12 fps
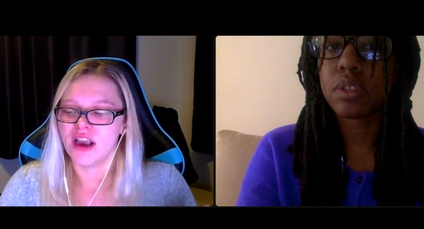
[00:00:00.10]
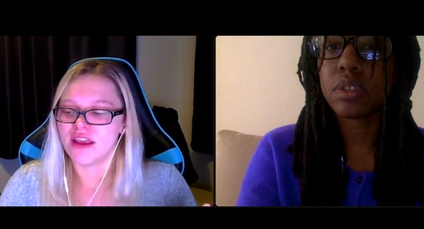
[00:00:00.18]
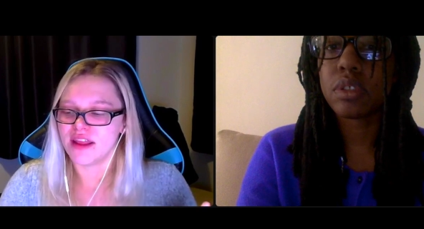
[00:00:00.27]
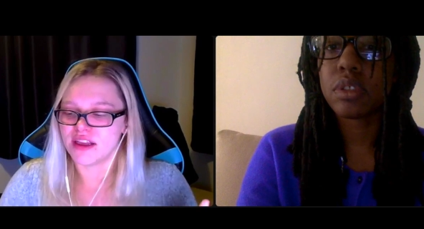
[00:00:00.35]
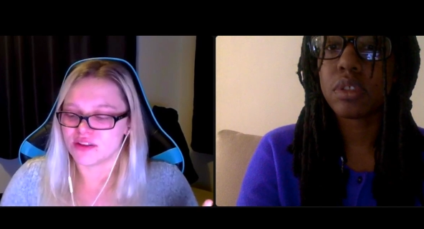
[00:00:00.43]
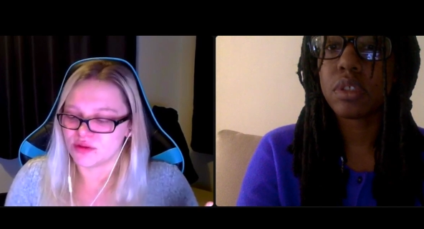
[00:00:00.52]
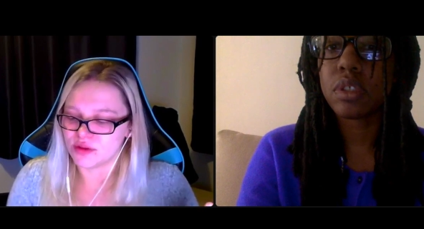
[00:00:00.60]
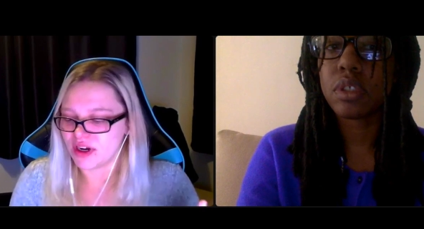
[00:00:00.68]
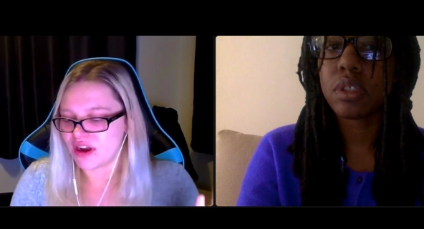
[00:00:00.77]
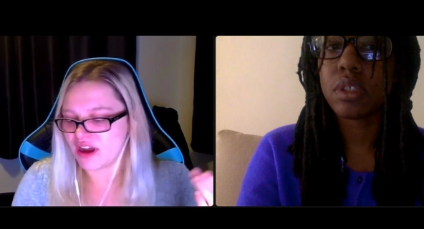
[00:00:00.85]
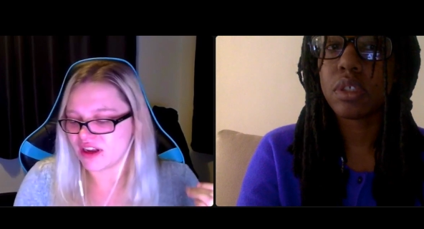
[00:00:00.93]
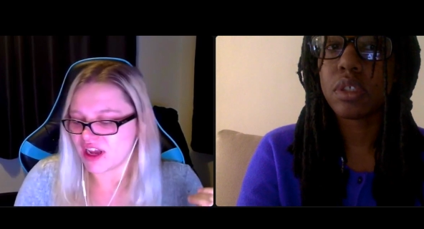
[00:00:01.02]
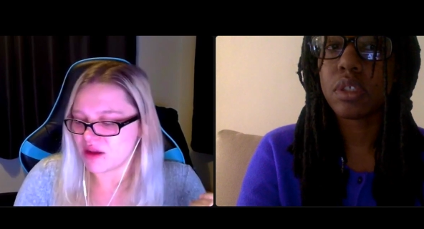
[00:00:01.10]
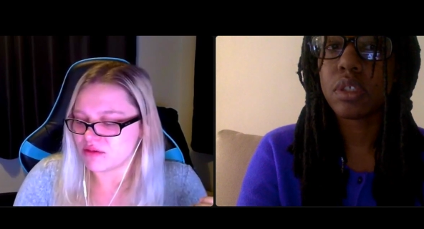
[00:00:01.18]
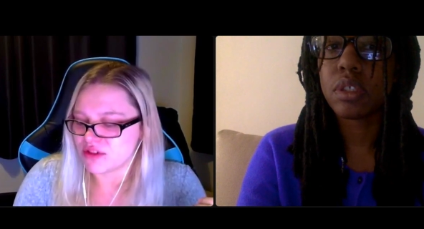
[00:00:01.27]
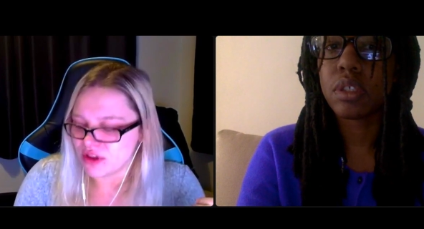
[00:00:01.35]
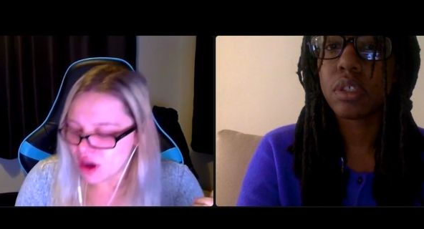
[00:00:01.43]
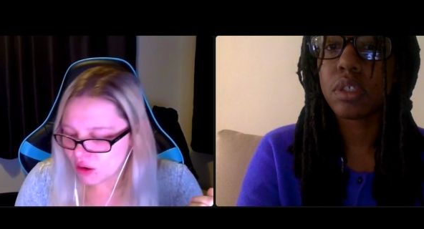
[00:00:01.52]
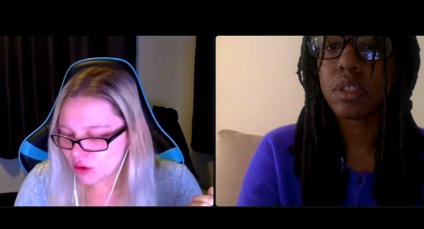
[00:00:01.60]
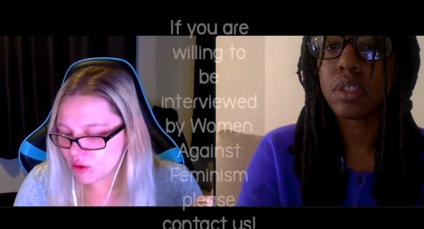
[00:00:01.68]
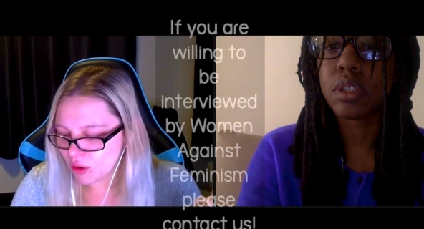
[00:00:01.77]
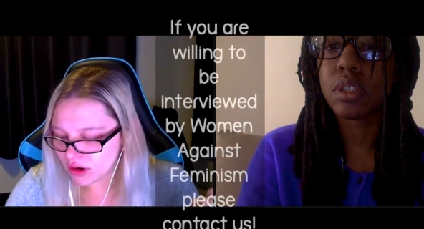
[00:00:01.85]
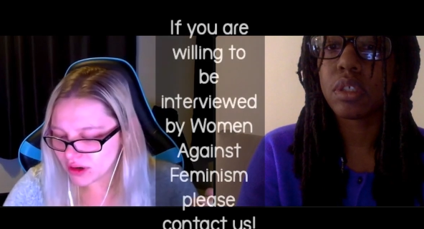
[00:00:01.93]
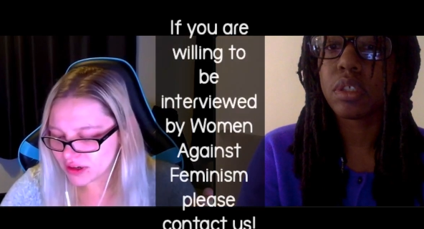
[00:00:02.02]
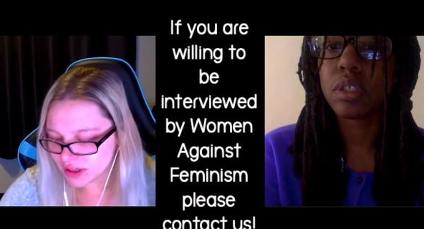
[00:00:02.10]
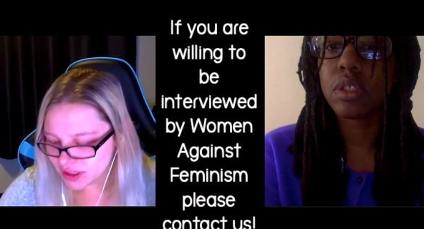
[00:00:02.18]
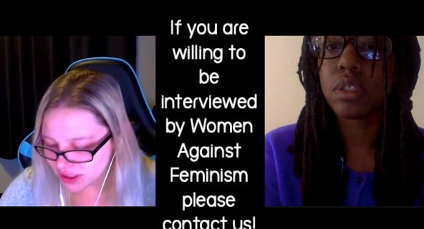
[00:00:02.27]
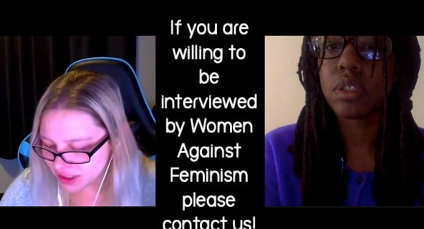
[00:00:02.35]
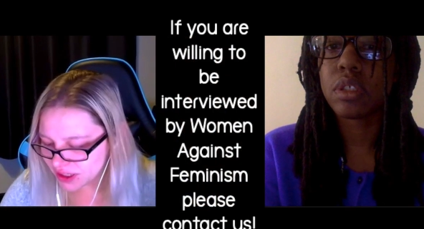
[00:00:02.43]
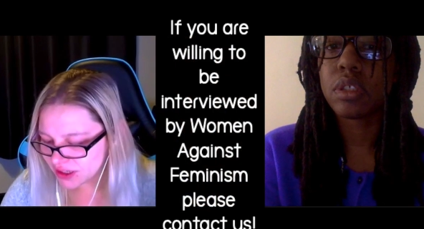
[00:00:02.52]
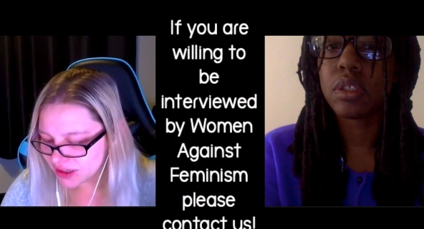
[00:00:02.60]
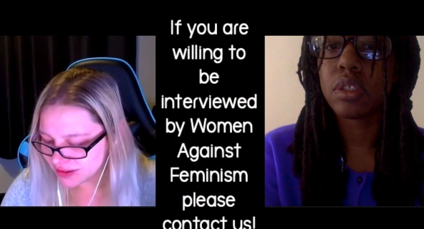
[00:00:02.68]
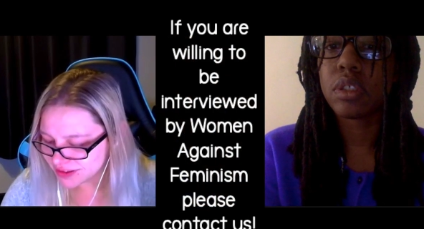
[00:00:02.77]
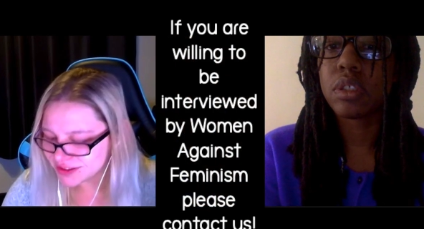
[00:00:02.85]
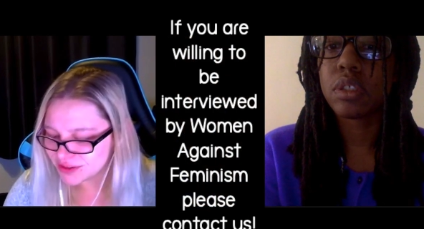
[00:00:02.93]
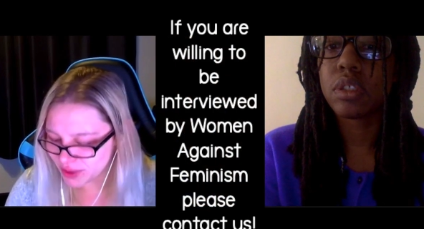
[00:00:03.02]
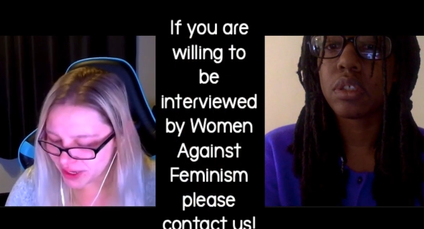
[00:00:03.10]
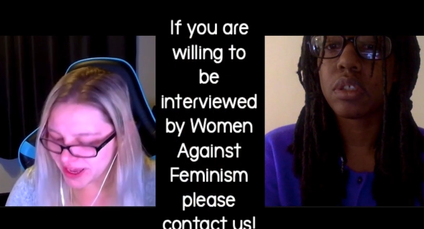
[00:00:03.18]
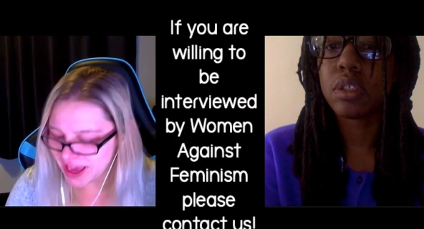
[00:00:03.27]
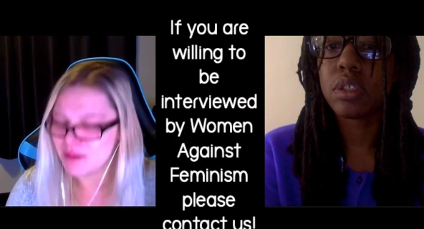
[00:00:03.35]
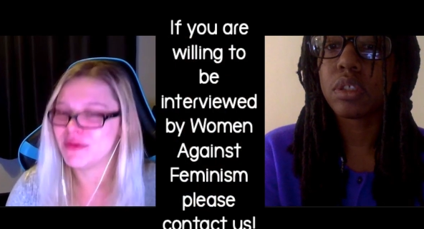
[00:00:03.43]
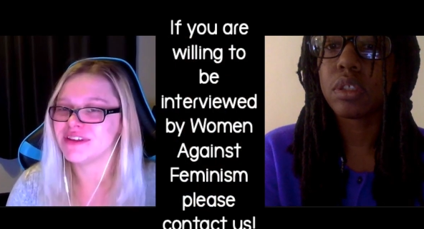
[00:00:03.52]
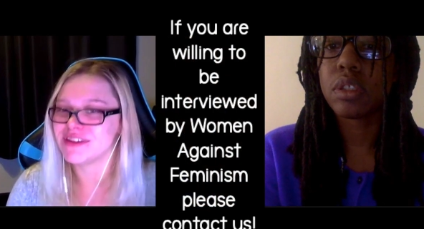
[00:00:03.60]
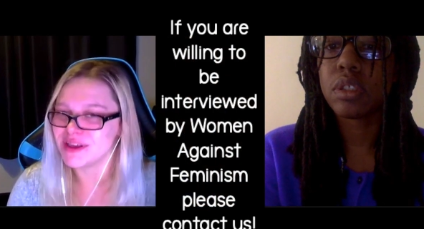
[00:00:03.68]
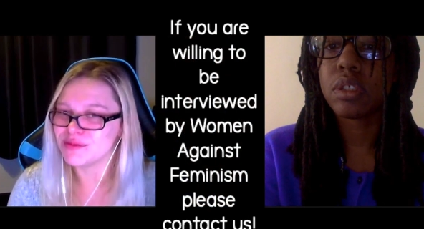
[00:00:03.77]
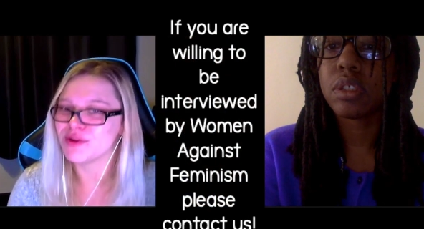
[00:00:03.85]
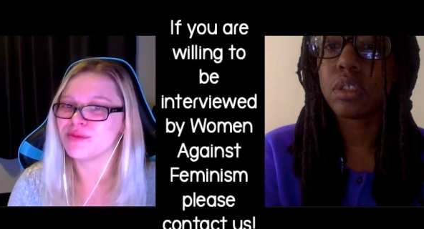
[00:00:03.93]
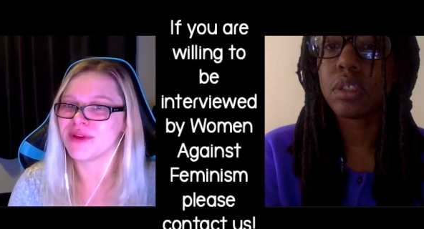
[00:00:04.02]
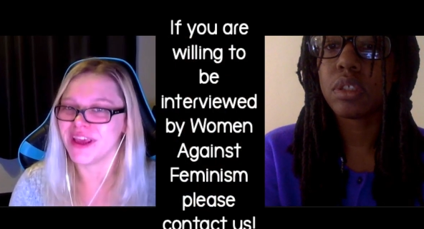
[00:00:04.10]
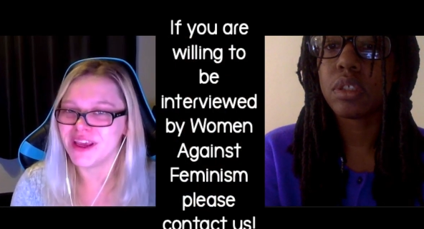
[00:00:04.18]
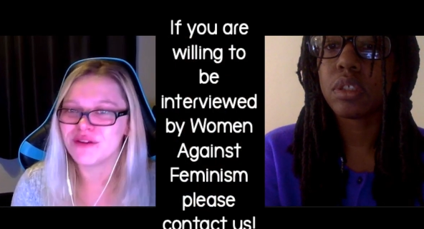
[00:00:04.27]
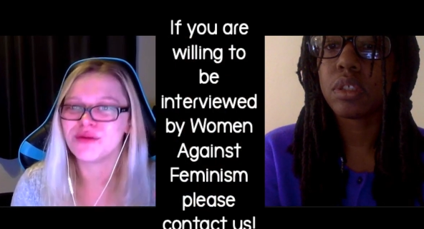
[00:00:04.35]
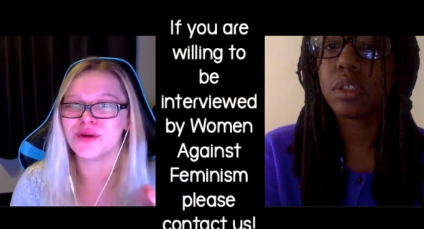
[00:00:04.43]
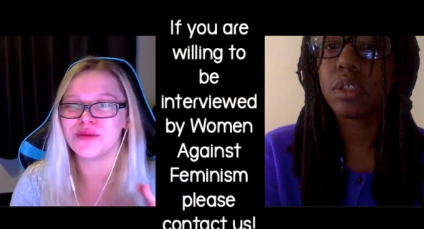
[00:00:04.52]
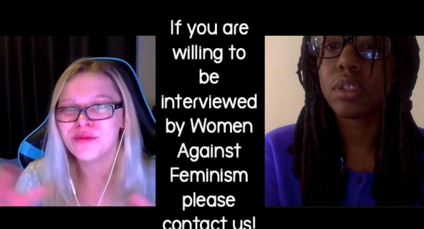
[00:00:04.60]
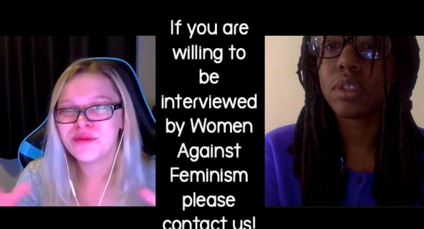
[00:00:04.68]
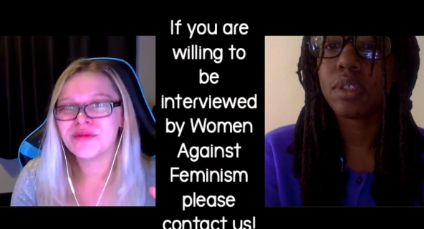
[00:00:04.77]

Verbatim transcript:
Speaker 1: that's where it kind of comes to the whole equality. Yeah, we can be separate but equal.